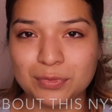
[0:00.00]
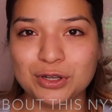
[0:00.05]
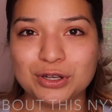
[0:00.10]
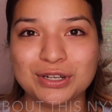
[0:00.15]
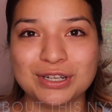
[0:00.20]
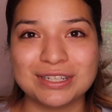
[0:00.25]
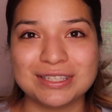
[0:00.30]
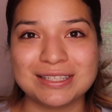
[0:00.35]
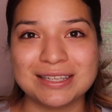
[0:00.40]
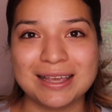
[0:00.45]
You're
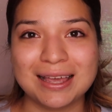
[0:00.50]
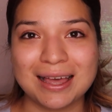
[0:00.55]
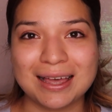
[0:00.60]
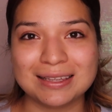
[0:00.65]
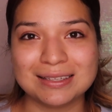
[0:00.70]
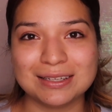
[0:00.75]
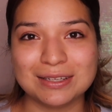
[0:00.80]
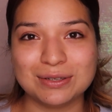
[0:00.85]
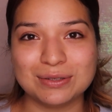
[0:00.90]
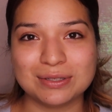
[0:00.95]
gonna see
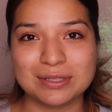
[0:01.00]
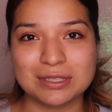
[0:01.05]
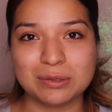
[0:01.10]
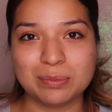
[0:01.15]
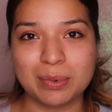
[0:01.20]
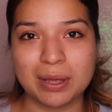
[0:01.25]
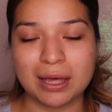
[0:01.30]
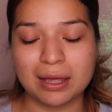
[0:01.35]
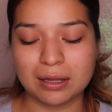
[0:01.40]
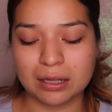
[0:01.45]
as I use this
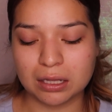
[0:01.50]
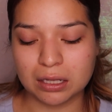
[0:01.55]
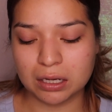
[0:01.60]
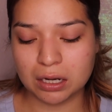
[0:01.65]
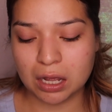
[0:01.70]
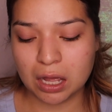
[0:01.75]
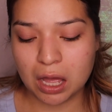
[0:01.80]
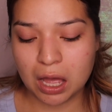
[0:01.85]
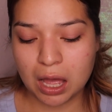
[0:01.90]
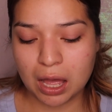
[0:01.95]
palette
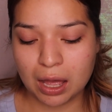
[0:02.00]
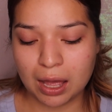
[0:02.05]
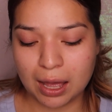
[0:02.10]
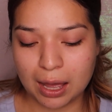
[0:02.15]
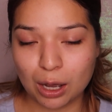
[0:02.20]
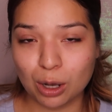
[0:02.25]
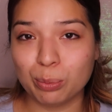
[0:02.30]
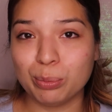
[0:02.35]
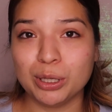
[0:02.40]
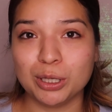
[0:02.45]

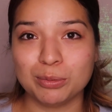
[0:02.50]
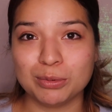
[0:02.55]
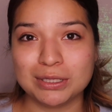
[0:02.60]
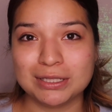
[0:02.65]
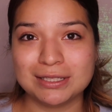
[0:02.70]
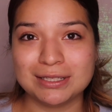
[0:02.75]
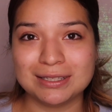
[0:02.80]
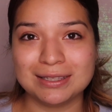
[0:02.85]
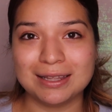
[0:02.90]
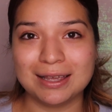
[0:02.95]
how
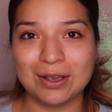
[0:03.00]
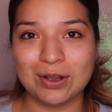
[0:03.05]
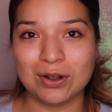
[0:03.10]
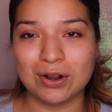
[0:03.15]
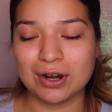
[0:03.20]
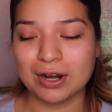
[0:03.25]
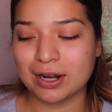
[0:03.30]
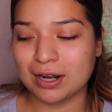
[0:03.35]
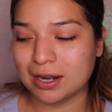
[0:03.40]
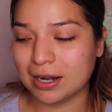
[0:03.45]
pigmented they
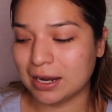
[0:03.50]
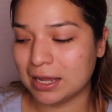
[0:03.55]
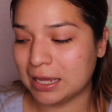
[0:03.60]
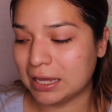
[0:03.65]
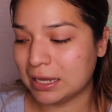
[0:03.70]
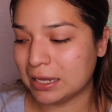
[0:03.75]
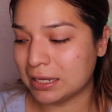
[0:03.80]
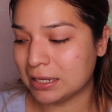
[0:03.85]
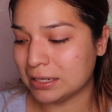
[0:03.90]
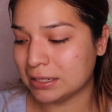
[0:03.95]
are,
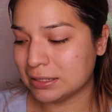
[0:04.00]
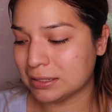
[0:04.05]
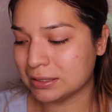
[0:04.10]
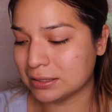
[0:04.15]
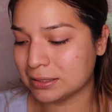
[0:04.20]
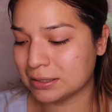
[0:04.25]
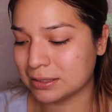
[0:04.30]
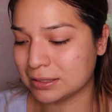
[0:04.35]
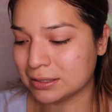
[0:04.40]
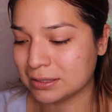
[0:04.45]

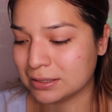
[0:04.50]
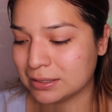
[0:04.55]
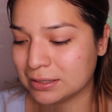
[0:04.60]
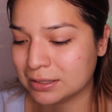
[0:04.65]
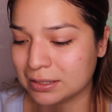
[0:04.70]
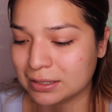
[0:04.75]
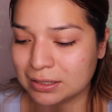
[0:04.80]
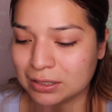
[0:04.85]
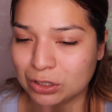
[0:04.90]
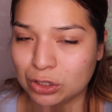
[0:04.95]
and
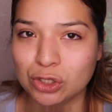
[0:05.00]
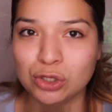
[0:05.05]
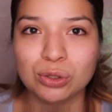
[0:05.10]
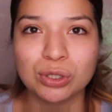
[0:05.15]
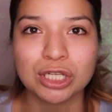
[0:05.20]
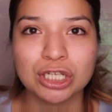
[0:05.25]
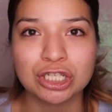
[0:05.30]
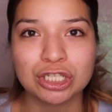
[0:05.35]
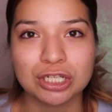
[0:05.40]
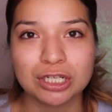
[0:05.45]
you
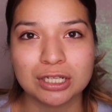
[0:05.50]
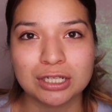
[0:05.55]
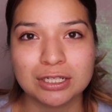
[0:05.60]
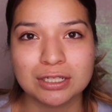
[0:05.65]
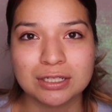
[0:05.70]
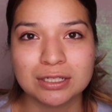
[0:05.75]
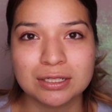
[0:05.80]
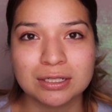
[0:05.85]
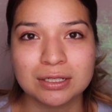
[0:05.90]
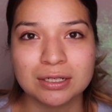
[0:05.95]
can
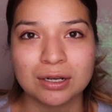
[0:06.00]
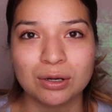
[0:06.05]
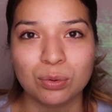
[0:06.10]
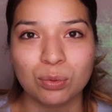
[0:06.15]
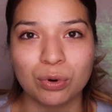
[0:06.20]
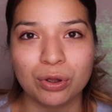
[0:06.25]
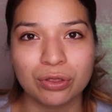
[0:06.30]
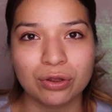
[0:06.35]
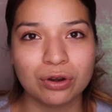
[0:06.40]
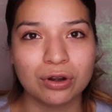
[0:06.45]
judge
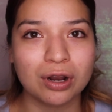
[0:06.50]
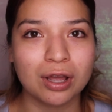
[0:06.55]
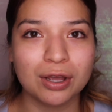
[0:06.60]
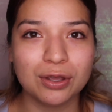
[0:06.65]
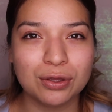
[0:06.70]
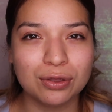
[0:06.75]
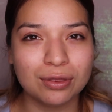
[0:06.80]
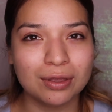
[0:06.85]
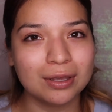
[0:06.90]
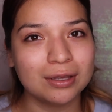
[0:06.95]
whether or
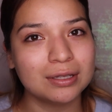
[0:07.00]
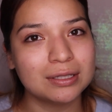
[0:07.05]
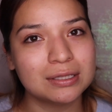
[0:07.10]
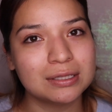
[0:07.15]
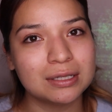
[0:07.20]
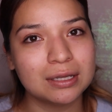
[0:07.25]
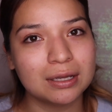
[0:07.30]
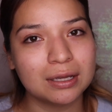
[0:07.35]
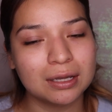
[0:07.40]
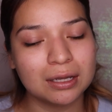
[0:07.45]
not you think
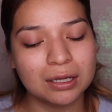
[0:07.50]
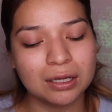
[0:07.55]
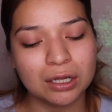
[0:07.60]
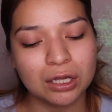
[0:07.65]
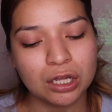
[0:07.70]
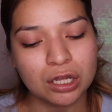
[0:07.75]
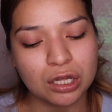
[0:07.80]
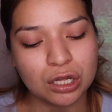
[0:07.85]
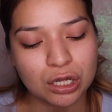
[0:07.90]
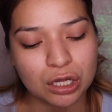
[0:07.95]
it's a
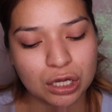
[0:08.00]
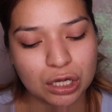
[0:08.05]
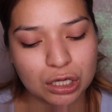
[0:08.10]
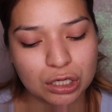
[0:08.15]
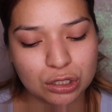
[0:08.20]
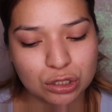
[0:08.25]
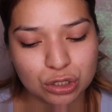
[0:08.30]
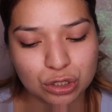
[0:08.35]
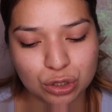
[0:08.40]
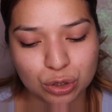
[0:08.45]

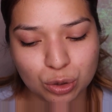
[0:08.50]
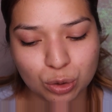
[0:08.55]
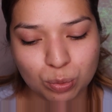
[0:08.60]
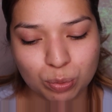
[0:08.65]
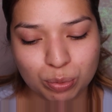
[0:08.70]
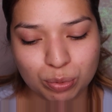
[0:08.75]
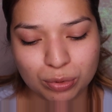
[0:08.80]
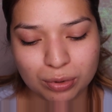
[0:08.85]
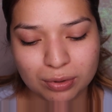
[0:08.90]
dupe